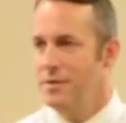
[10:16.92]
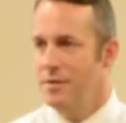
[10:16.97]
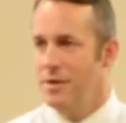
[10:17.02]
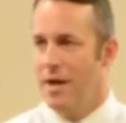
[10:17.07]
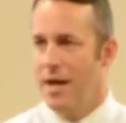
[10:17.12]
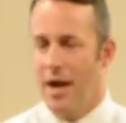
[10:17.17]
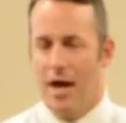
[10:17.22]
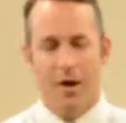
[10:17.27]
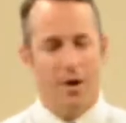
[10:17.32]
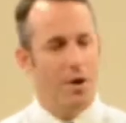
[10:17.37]

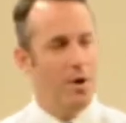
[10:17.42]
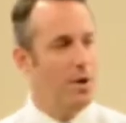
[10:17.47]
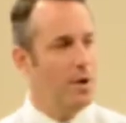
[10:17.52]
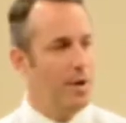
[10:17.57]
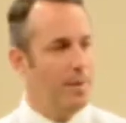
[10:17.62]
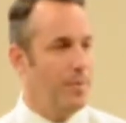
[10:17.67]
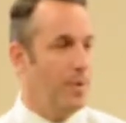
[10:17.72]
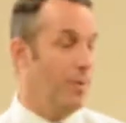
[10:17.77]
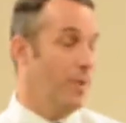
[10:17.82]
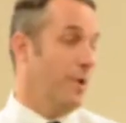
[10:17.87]
And I don't know,
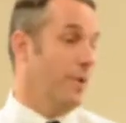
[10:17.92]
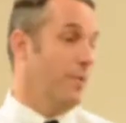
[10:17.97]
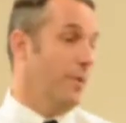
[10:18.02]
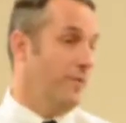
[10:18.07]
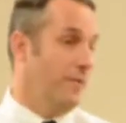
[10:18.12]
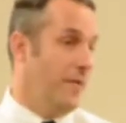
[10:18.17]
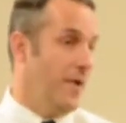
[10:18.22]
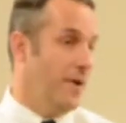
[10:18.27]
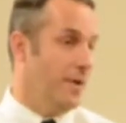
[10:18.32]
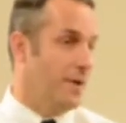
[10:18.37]
I mean, are we
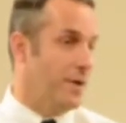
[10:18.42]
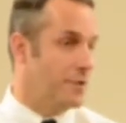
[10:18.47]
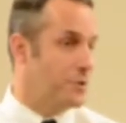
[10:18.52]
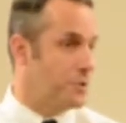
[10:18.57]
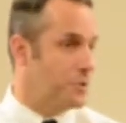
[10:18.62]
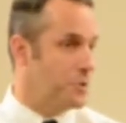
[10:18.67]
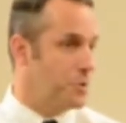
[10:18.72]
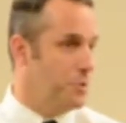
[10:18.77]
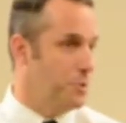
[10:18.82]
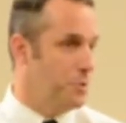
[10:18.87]
failing as
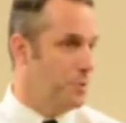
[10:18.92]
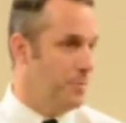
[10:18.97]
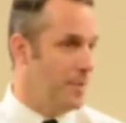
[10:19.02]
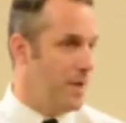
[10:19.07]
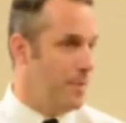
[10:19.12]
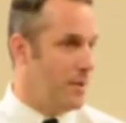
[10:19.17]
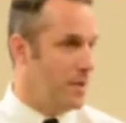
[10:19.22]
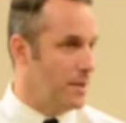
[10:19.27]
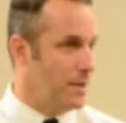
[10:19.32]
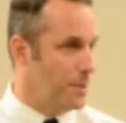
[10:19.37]
a school?
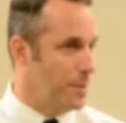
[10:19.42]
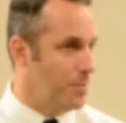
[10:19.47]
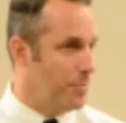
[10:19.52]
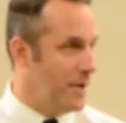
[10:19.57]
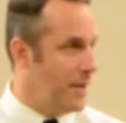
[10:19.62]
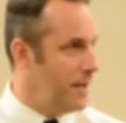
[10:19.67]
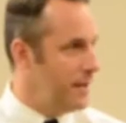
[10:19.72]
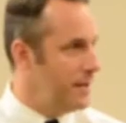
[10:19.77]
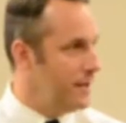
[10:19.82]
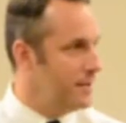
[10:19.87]
Maybe a little
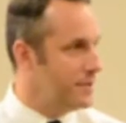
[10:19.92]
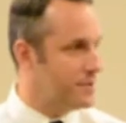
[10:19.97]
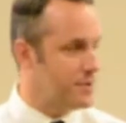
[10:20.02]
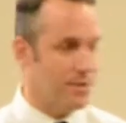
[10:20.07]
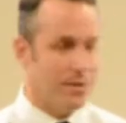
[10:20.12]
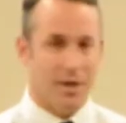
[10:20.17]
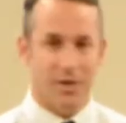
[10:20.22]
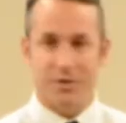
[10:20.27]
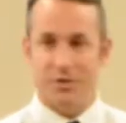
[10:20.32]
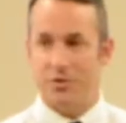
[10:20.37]
bit. And
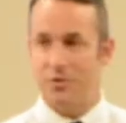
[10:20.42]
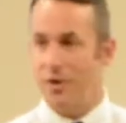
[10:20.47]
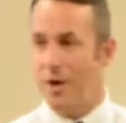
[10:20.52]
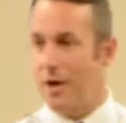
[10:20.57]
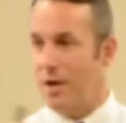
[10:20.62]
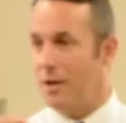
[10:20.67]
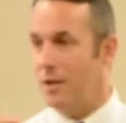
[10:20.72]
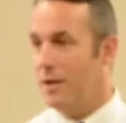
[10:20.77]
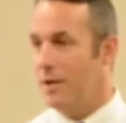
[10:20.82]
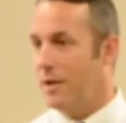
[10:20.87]
so let's
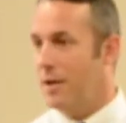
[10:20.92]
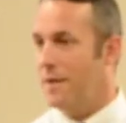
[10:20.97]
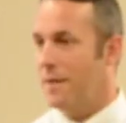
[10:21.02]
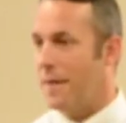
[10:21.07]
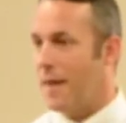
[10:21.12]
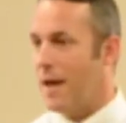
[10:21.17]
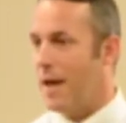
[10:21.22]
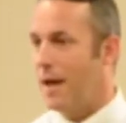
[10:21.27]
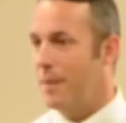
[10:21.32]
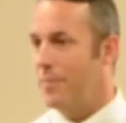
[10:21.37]
try to look at
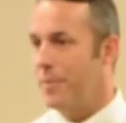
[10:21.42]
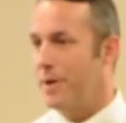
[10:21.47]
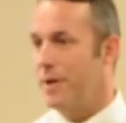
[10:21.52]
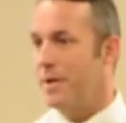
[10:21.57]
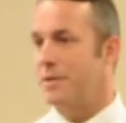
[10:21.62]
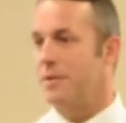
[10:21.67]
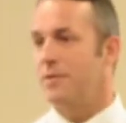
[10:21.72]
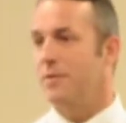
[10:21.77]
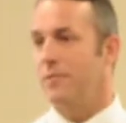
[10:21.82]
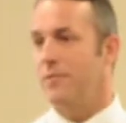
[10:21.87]
that. But
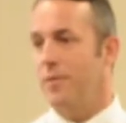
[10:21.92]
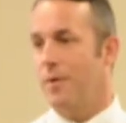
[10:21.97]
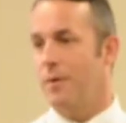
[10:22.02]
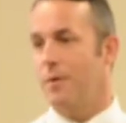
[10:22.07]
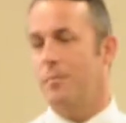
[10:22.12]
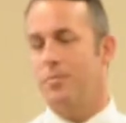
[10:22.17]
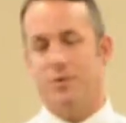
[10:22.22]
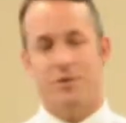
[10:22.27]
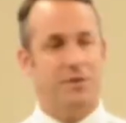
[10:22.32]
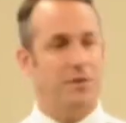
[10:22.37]
it's the
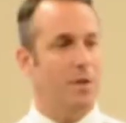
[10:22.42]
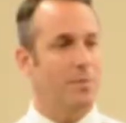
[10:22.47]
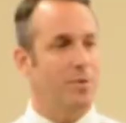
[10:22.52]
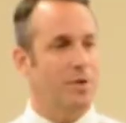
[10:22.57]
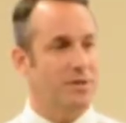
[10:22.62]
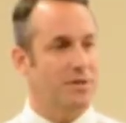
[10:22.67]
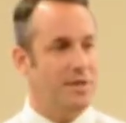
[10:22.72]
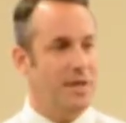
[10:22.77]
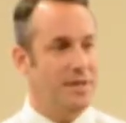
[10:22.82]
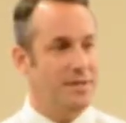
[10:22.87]
vertebral
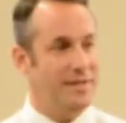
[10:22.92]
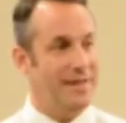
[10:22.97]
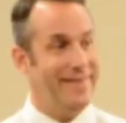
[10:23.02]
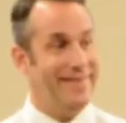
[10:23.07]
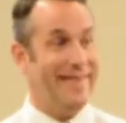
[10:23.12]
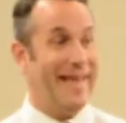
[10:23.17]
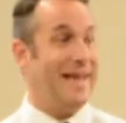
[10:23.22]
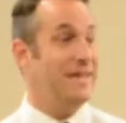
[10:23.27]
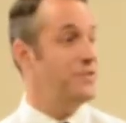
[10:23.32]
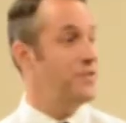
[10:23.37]

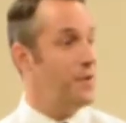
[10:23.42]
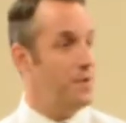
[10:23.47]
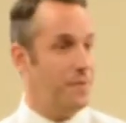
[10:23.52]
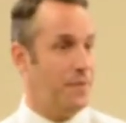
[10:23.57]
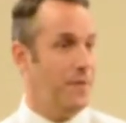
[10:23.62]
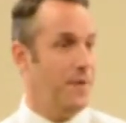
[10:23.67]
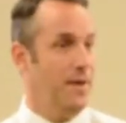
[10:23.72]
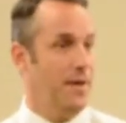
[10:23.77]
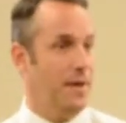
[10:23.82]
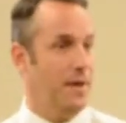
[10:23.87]
subluxation. That's our
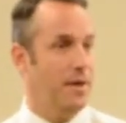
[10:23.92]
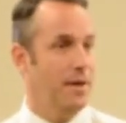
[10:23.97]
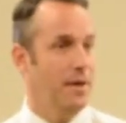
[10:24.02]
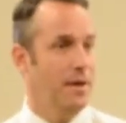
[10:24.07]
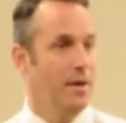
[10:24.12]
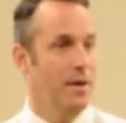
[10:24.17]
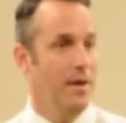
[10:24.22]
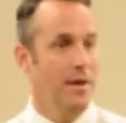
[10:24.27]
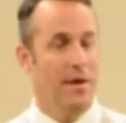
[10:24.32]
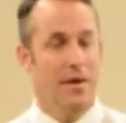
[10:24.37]
thing.
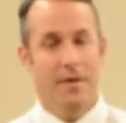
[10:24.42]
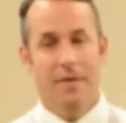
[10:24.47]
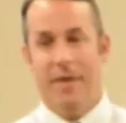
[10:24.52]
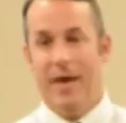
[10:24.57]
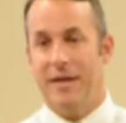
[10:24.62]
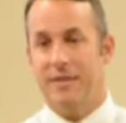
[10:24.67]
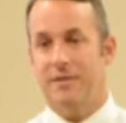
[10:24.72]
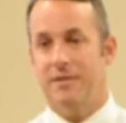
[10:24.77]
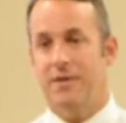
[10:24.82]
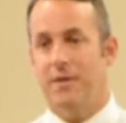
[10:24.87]

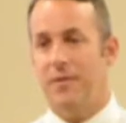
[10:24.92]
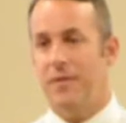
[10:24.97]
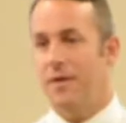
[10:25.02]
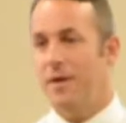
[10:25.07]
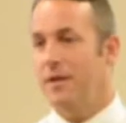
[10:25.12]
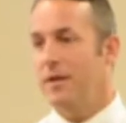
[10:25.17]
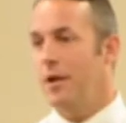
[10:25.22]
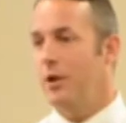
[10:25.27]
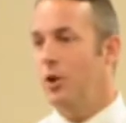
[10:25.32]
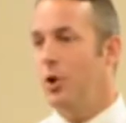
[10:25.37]
That's the
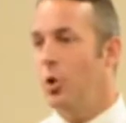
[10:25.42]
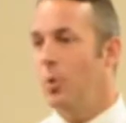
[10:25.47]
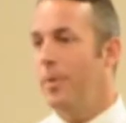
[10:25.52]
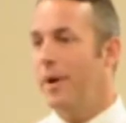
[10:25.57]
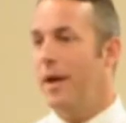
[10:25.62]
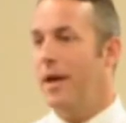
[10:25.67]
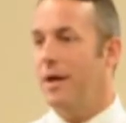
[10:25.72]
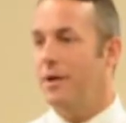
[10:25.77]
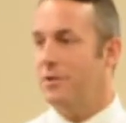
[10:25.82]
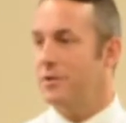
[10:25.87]
thing that
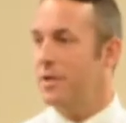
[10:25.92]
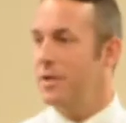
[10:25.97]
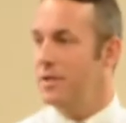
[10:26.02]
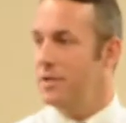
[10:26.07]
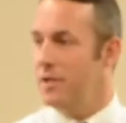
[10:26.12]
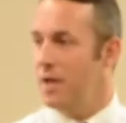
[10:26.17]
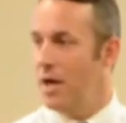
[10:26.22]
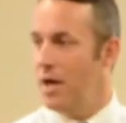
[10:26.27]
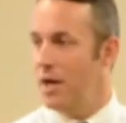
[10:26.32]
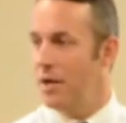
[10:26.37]
nobody else
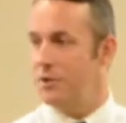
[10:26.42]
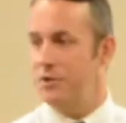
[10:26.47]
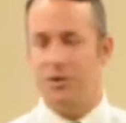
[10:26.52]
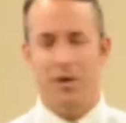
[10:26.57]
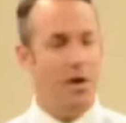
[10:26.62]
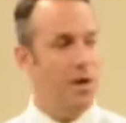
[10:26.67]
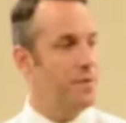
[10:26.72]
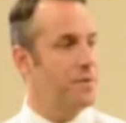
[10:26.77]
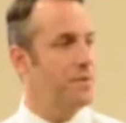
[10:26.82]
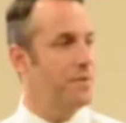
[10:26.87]
can touch
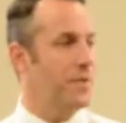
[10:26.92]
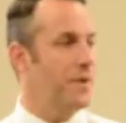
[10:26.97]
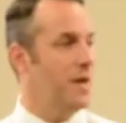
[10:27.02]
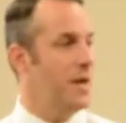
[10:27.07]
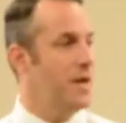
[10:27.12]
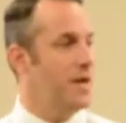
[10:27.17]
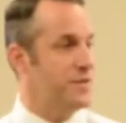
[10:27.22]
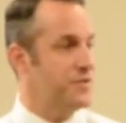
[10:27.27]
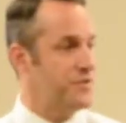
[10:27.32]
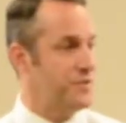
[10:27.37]
other than
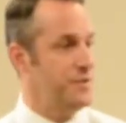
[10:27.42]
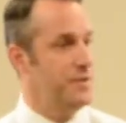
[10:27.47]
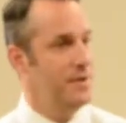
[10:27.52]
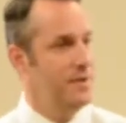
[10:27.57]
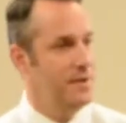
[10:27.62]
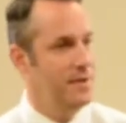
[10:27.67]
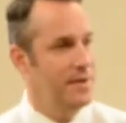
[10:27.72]
us.